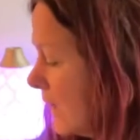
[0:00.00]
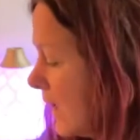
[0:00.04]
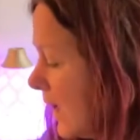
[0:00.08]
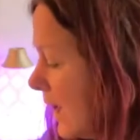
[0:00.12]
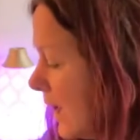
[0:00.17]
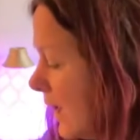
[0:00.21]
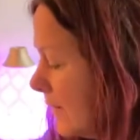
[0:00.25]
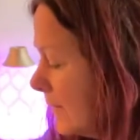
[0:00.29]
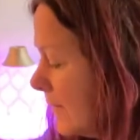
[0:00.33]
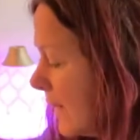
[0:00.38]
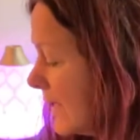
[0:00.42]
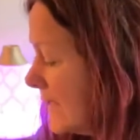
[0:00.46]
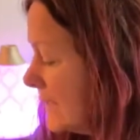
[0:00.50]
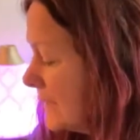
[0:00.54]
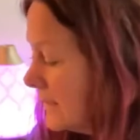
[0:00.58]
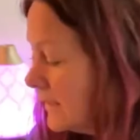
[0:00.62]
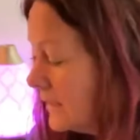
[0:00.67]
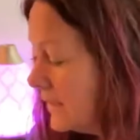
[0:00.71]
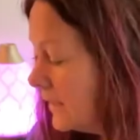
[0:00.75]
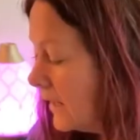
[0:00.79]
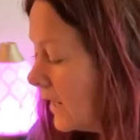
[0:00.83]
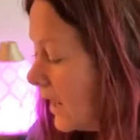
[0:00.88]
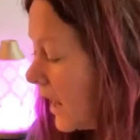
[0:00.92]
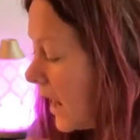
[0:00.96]

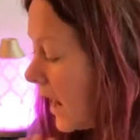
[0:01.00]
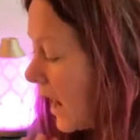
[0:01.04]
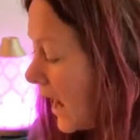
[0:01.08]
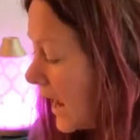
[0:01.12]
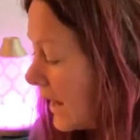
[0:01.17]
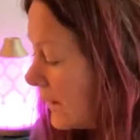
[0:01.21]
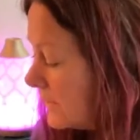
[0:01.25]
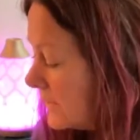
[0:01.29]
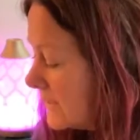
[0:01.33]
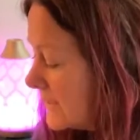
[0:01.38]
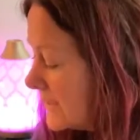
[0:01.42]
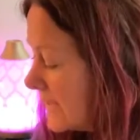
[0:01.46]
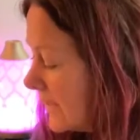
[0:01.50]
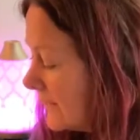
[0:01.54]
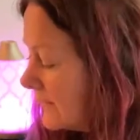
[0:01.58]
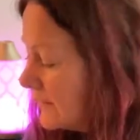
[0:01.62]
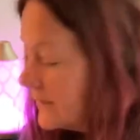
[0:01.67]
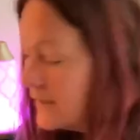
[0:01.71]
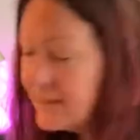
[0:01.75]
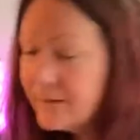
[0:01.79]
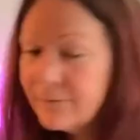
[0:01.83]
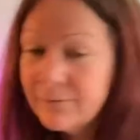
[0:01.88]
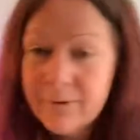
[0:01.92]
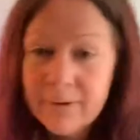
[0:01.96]
I would
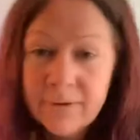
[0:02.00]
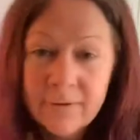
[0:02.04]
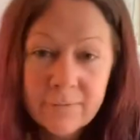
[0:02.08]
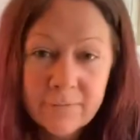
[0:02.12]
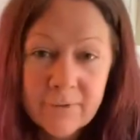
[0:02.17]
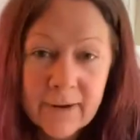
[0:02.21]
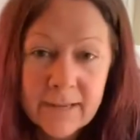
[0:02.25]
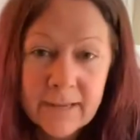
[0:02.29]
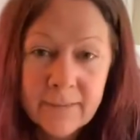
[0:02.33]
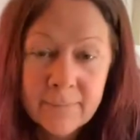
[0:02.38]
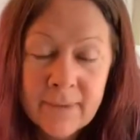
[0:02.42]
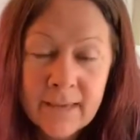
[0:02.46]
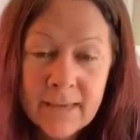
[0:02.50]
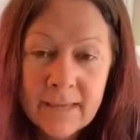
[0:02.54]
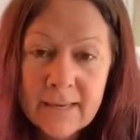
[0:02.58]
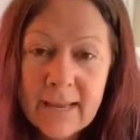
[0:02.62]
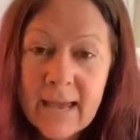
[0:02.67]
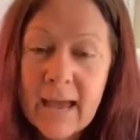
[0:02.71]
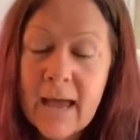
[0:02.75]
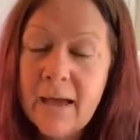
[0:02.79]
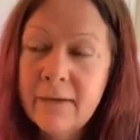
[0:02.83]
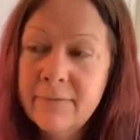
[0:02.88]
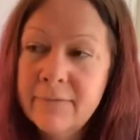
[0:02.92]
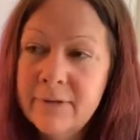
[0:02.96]
definitely recommend
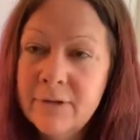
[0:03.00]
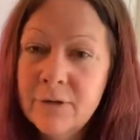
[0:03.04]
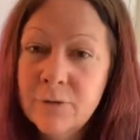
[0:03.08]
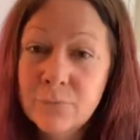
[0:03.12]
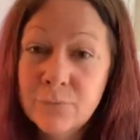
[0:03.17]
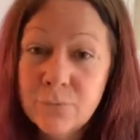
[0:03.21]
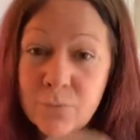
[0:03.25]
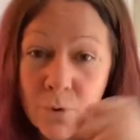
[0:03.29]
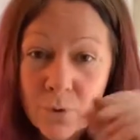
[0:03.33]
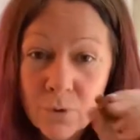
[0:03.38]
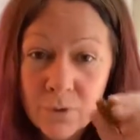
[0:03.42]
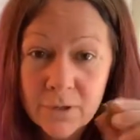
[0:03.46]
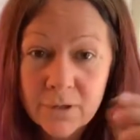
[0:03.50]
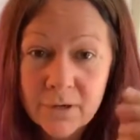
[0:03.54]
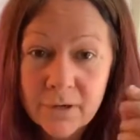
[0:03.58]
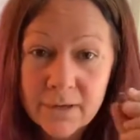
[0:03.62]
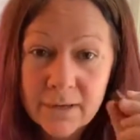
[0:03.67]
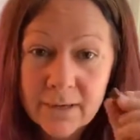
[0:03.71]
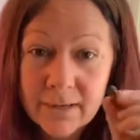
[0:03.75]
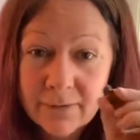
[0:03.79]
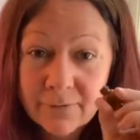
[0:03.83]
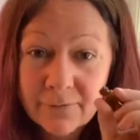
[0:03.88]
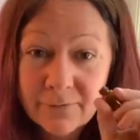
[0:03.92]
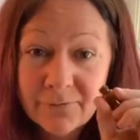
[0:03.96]
having a
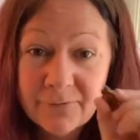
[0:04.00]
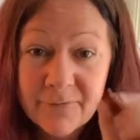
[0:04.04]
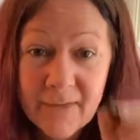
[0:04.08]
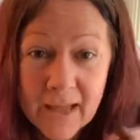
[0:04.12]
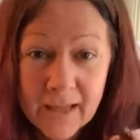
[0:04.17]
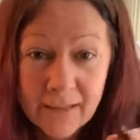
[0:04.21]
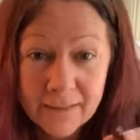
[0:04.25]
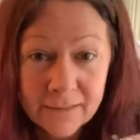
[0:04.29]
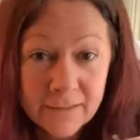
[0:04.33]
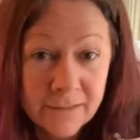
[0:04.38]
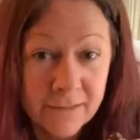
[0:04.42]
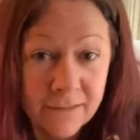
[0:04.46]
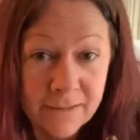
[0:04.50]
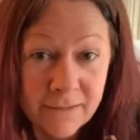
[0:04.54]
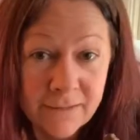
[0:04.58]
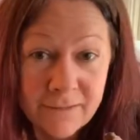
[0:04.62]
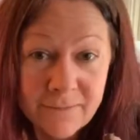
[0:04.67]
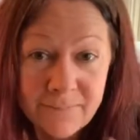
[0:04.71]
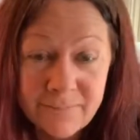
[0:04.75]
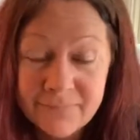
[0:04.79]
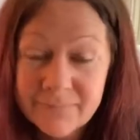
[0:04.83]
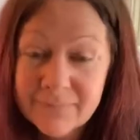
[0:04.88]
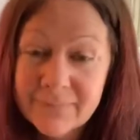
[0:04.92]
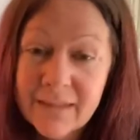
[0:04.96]
roller of Valor.